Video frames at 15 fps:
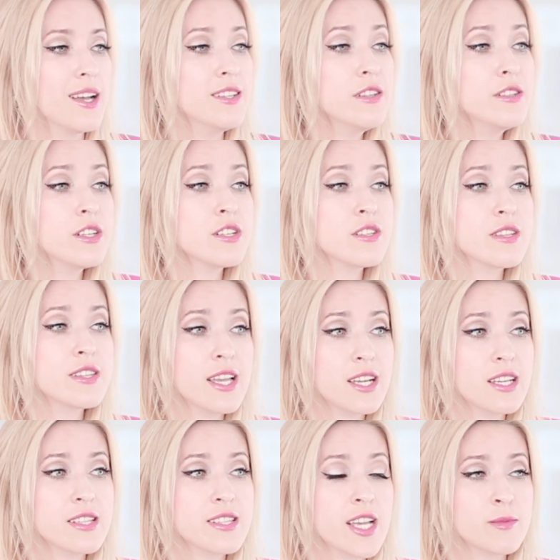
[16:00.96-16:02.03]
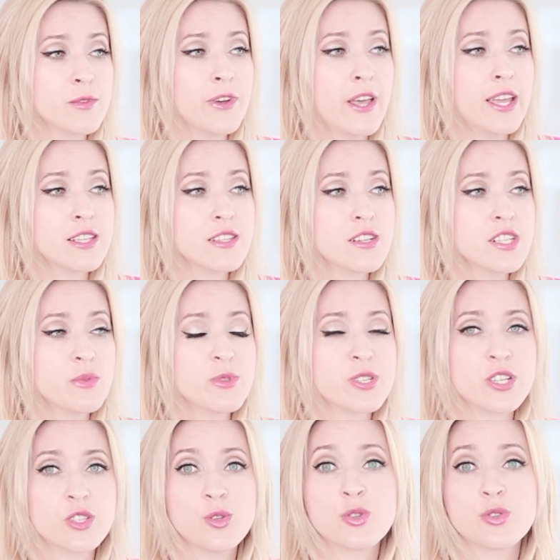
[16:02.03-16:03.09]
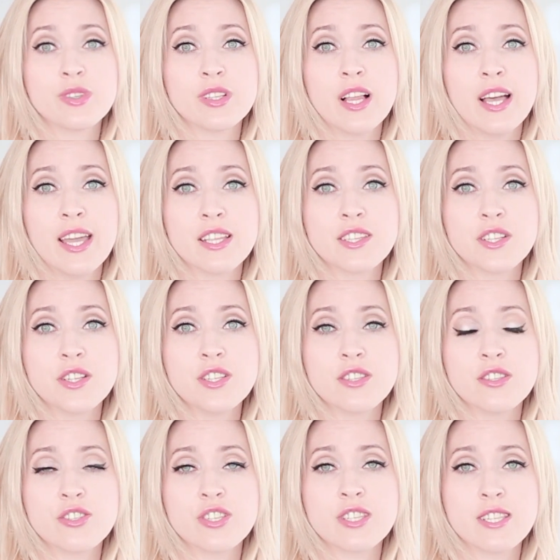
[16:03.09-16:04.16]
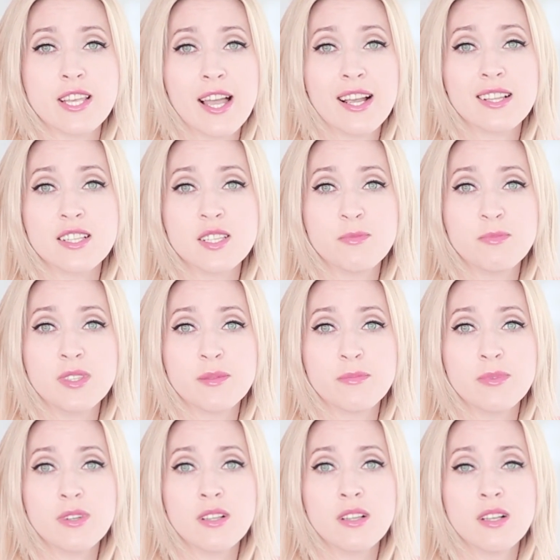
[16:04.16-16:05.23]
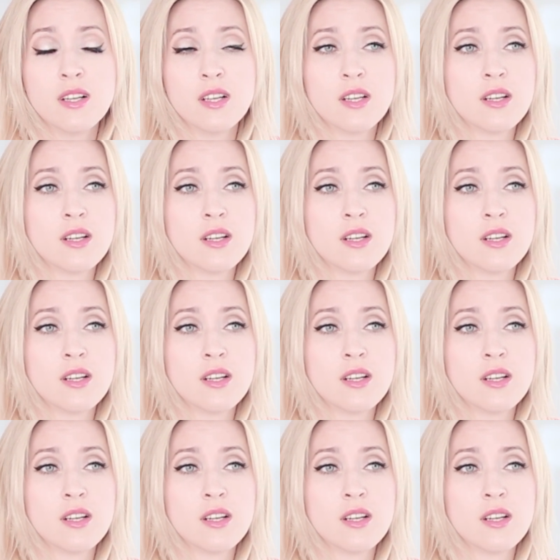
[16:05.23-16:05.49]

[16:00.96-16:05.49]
And then there's the second type of haters, which are not real haters, they're just tactless people